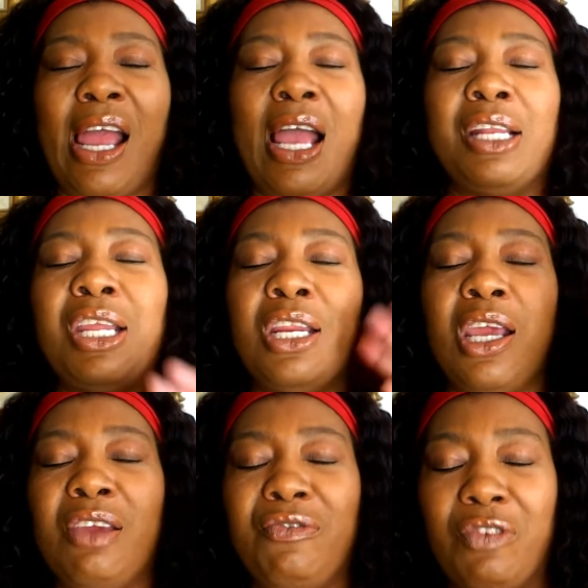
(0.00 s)
I need
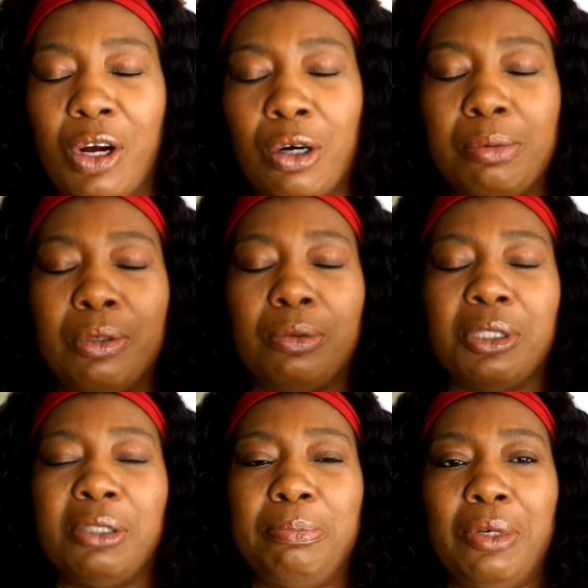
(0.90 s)
a verbal
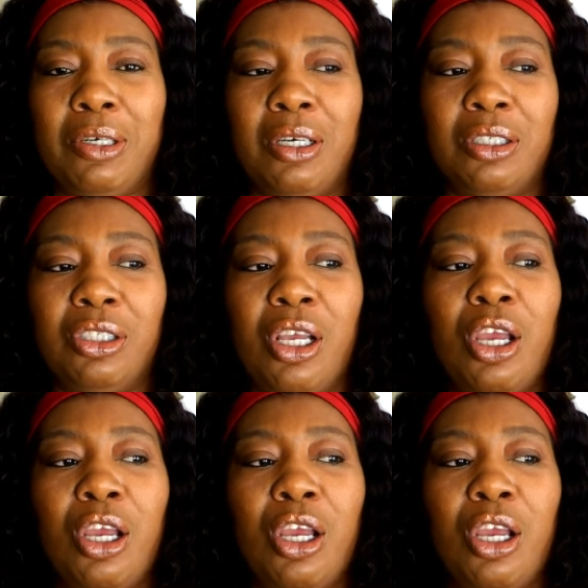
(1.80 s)
response.